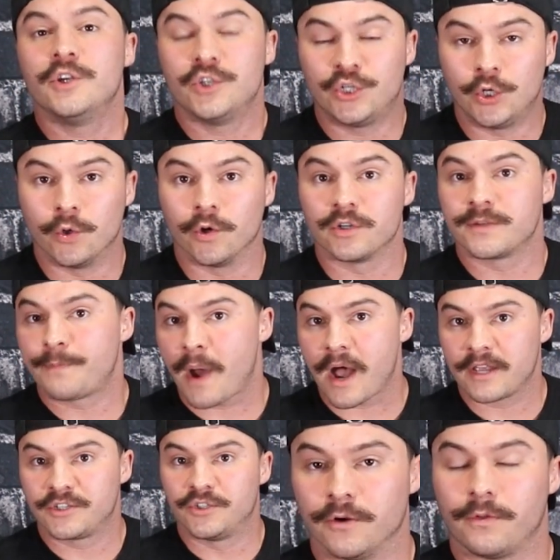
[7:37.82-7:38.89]
shooter's
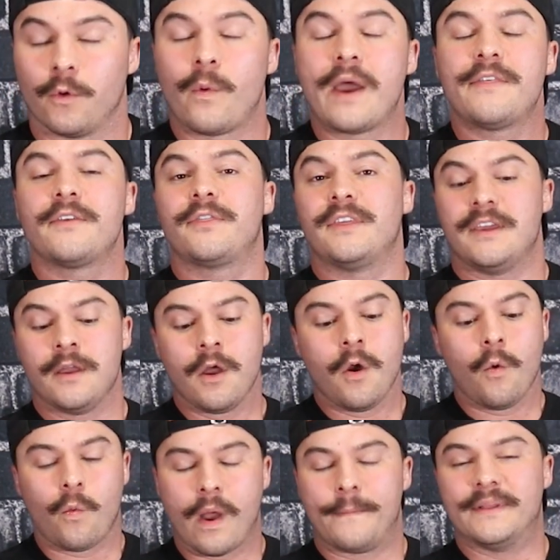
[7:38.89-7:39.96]
posture. The way that the
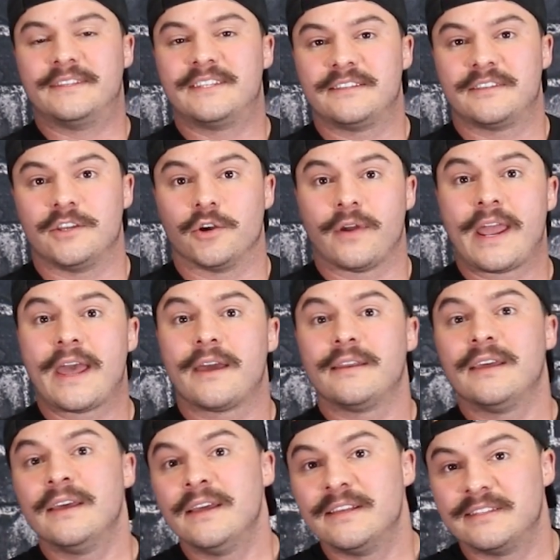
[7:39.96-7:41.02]
weapon sits in your
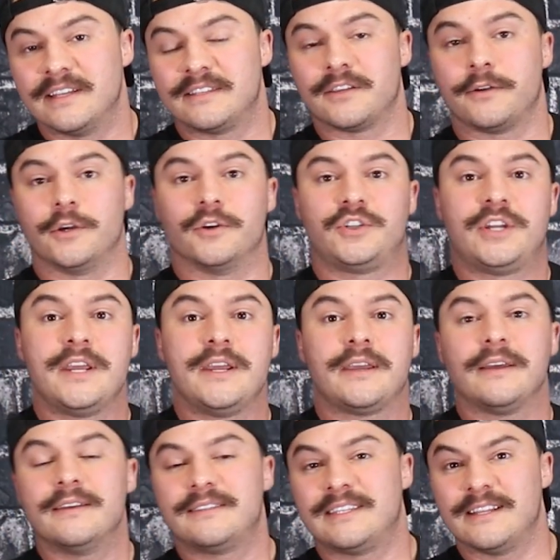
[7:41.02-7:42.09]
hand, sits on your
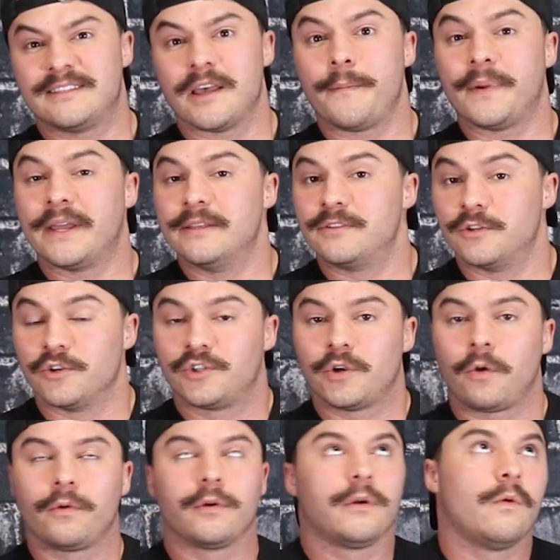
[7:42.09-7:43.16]
cheek, sits up against your
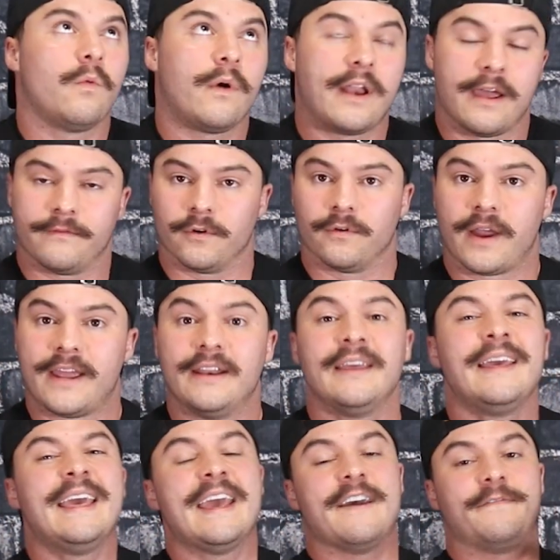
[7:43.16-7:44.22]
shoulder, whatever, right?
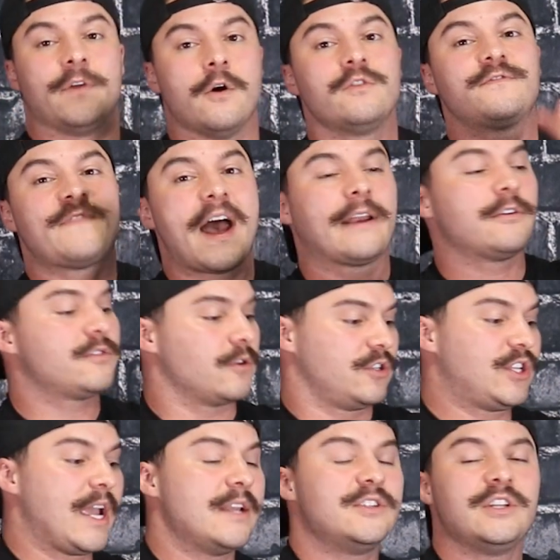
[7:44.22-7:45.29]
If those factors are
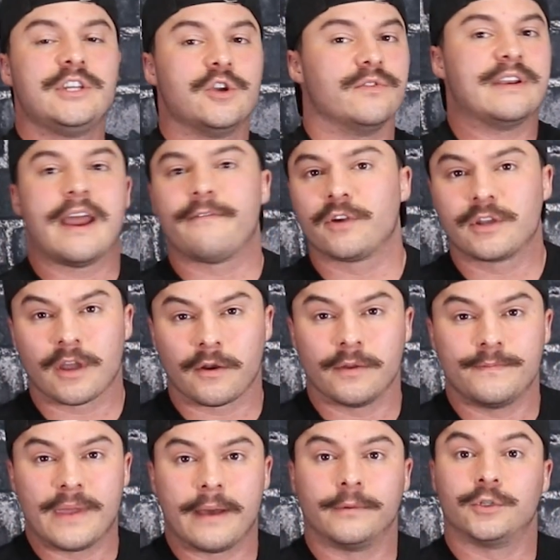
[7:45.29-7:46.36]
changing, you're never going
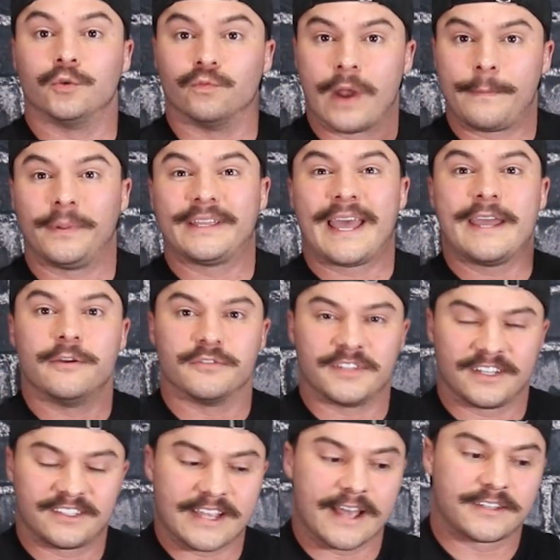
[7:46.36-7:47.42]
to be able to replicate your
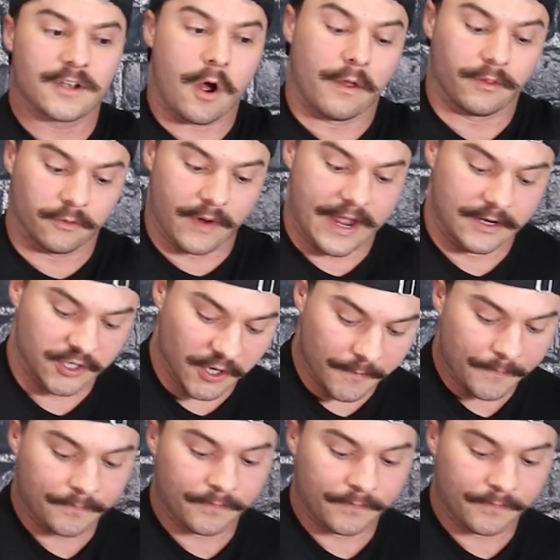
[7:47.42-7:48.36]
success on the range.